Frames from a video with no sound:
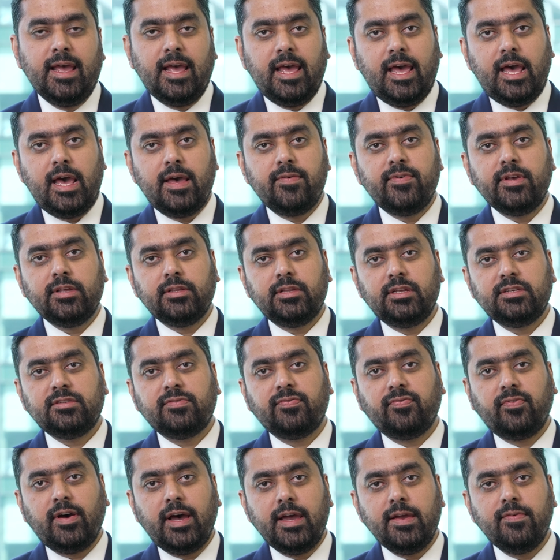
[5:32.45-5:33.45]
Having this
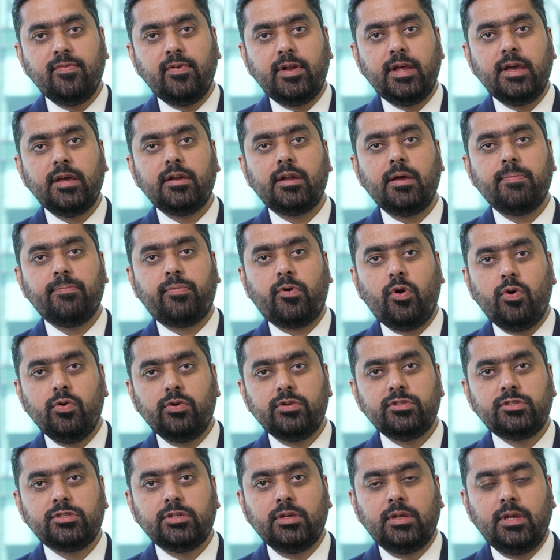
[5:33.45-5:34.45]
5-layered
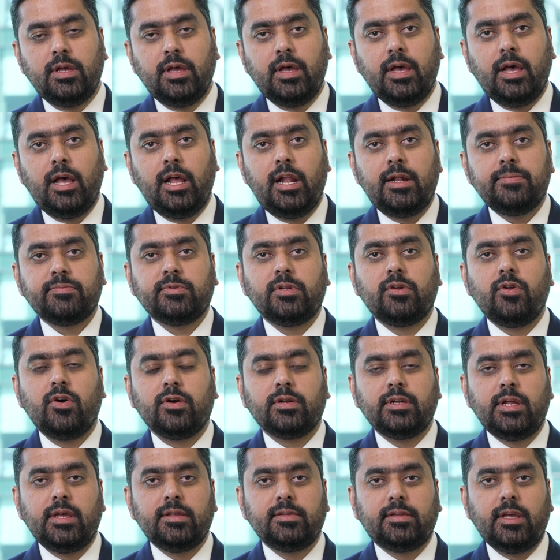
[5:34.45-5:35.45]
approach helps an
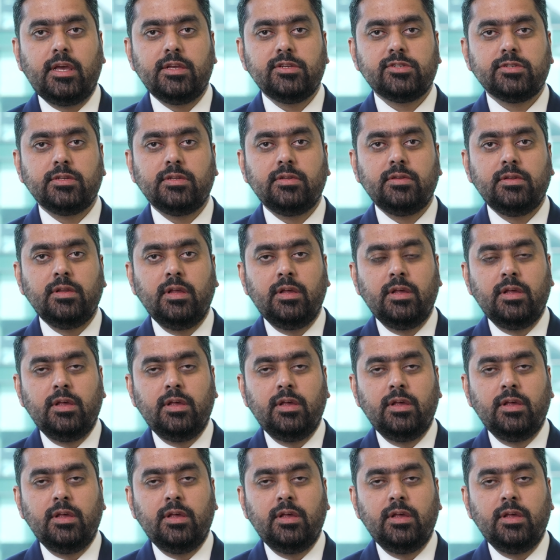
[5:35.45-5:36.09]
organization